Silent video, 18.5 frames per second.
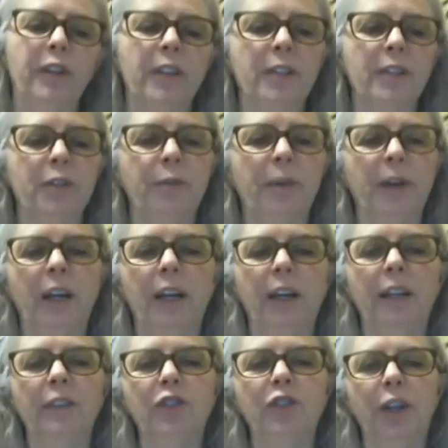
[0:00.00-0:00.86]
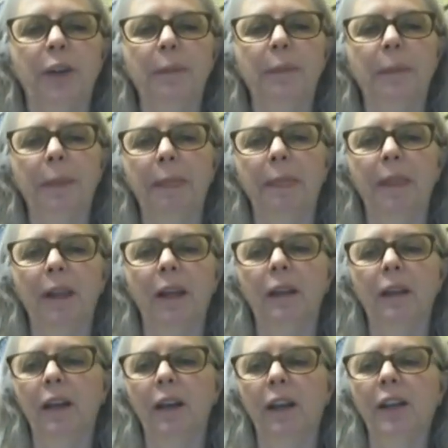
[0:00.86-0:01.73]
this reading, Jim.
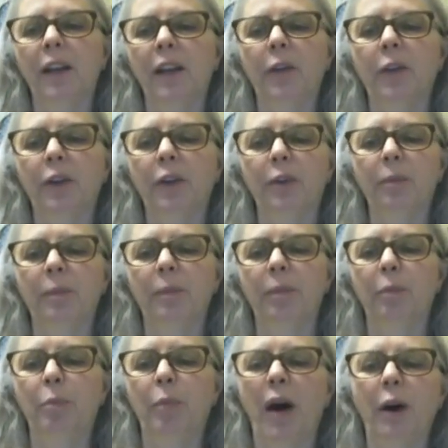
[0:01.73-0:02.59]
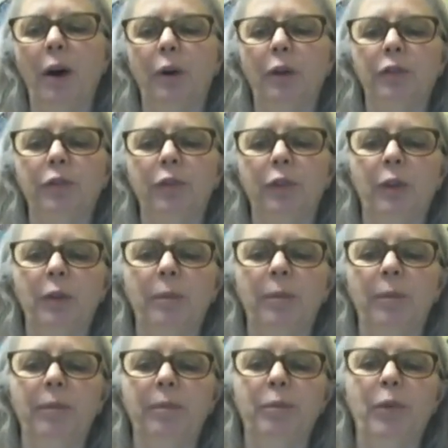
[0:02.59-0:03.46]
Another
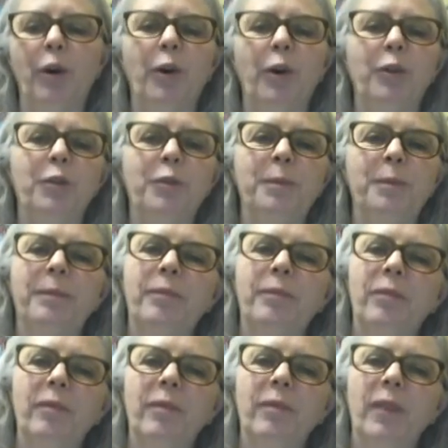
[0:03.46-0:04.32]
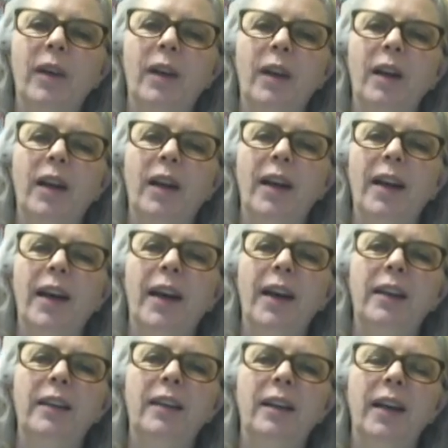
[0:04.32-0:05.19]
powerful poem.
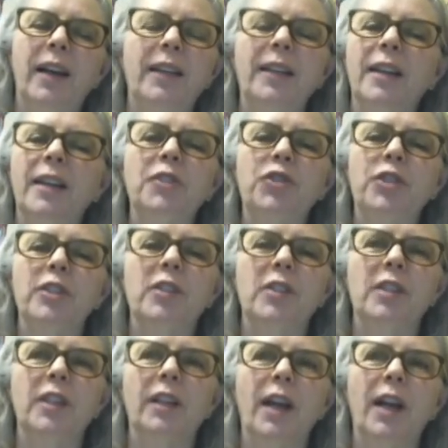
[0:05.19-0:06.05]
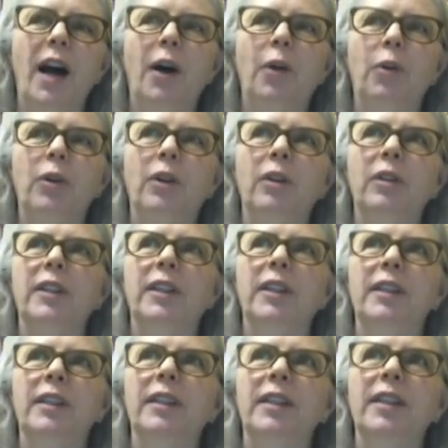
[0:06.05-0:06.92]
And interesting how
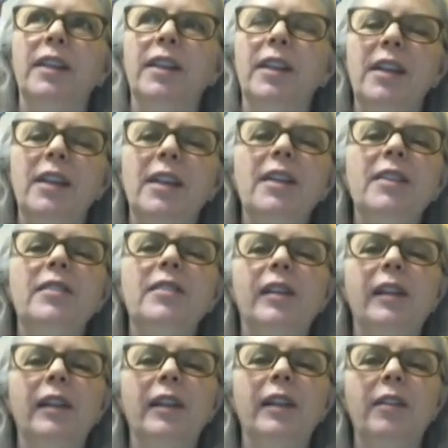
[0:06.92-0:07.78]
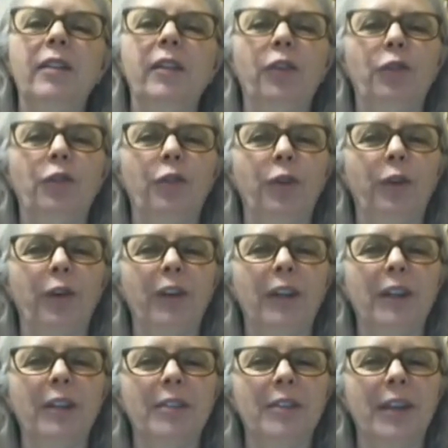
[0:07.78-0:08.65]
easily the
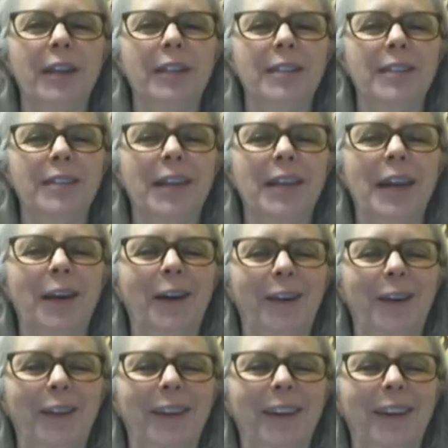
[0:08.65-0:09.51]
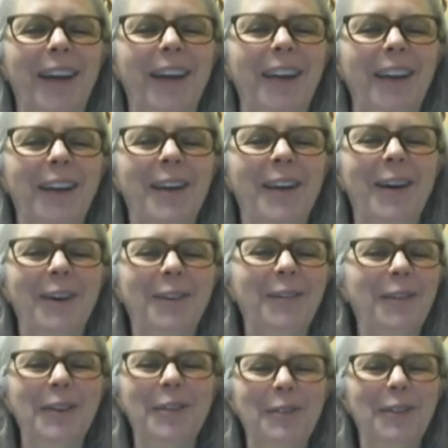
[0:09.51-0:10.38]
authorities get scared. You know,
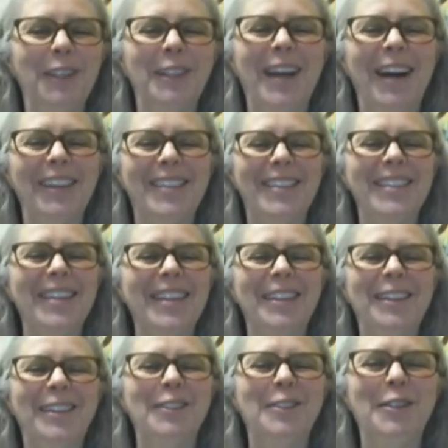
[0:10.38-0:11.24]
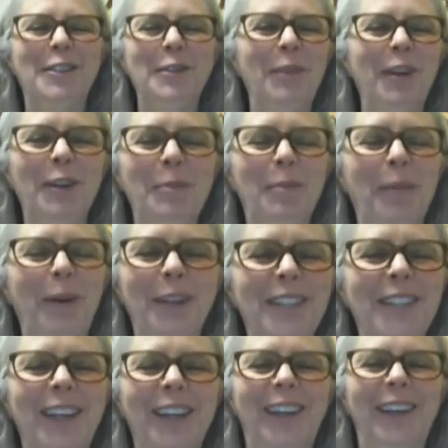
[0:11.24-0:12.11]
we would not think this to be a
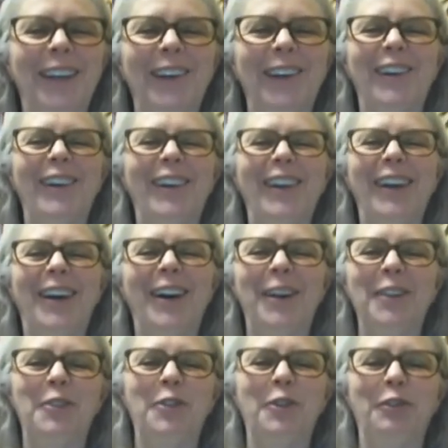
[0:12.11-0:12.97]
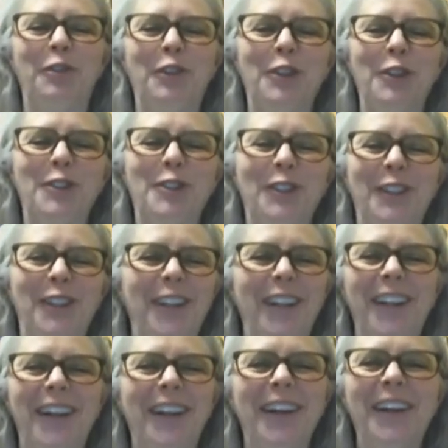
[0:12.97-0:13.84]
particularly
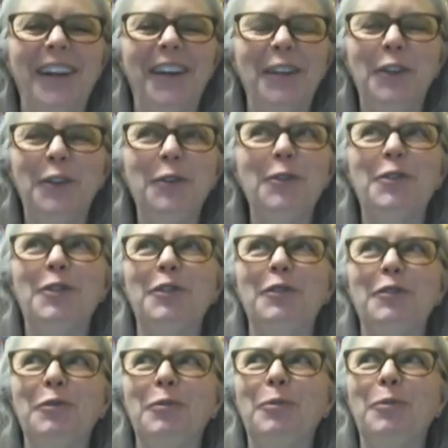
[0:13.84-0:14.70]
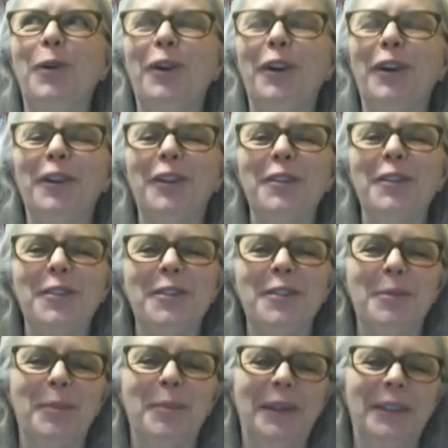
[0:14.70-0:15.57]
controversial use of
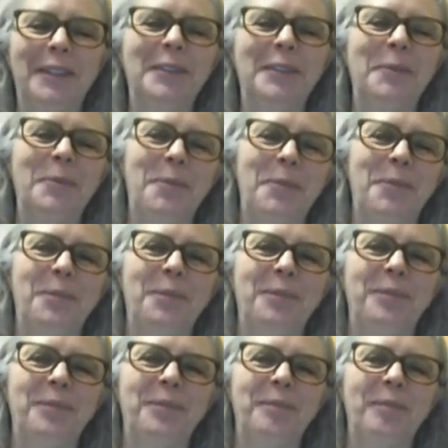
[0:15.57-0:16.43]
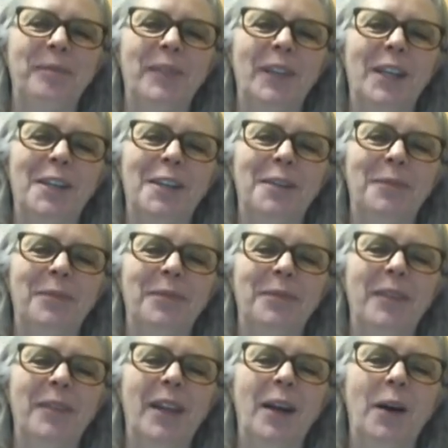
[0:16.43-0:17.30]
words, but yeah,
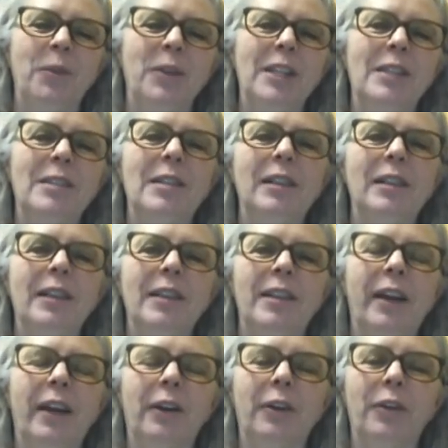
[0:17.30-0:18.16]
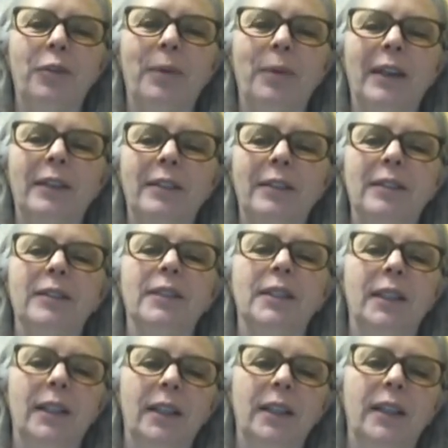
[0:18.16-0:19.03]
how easily they are
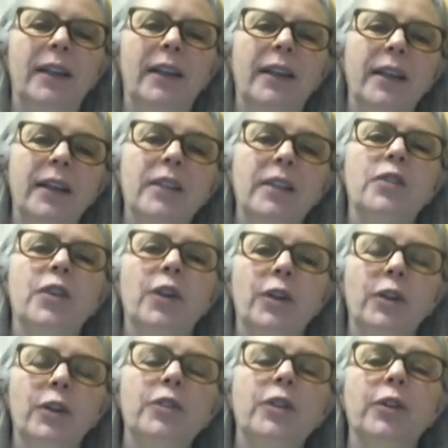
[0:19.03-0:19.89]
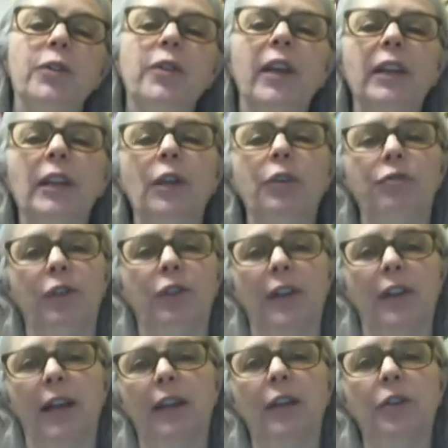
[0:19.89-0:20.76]
threatened. So thank you
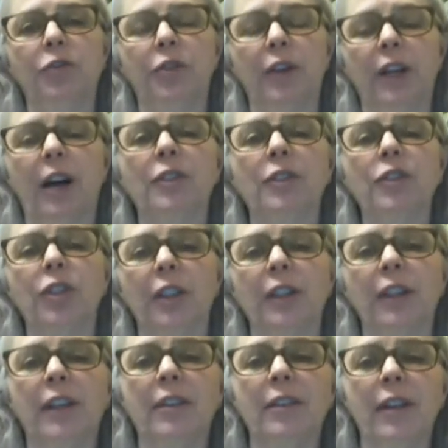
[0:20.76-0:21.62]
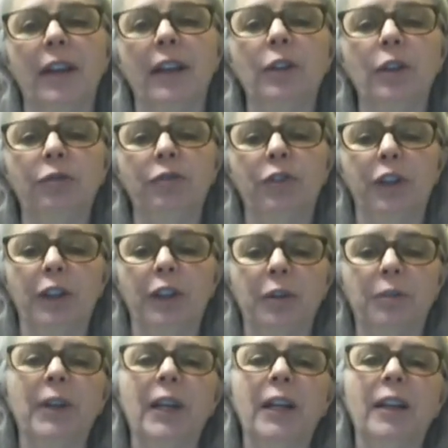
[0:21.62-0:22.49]
for that introduction and thank you for
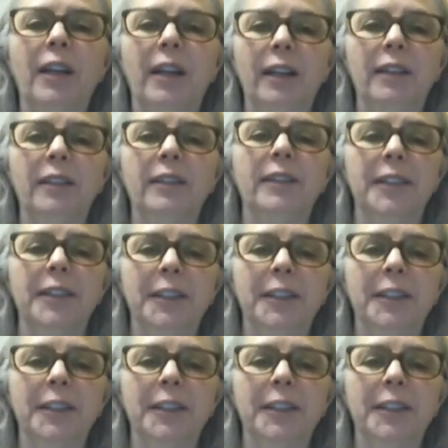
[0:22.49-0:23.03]
your reading.